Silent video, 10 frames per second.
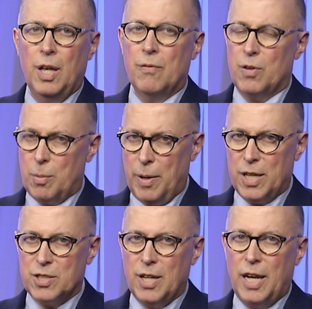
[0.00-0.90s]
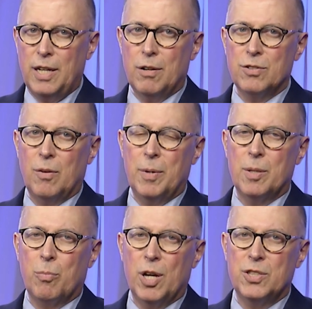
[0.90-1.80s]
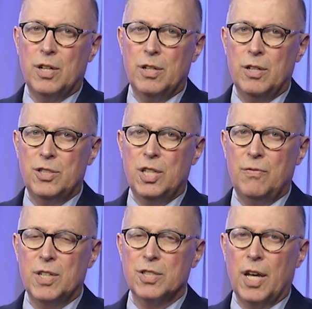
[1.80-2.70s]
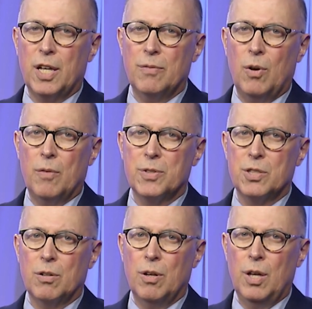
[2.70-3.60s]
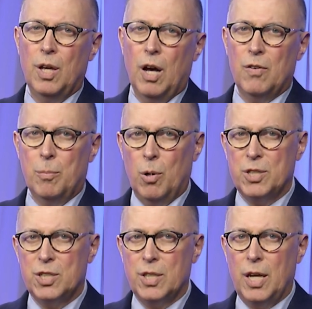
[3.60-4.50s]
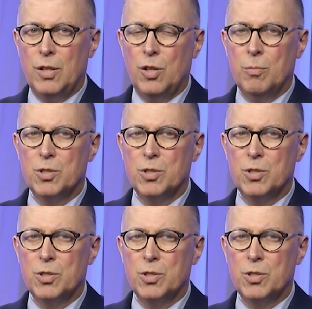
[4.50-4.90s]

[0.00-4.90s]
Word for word: and for the past 9 years, I've been the president and chief executive officer of a multi-state human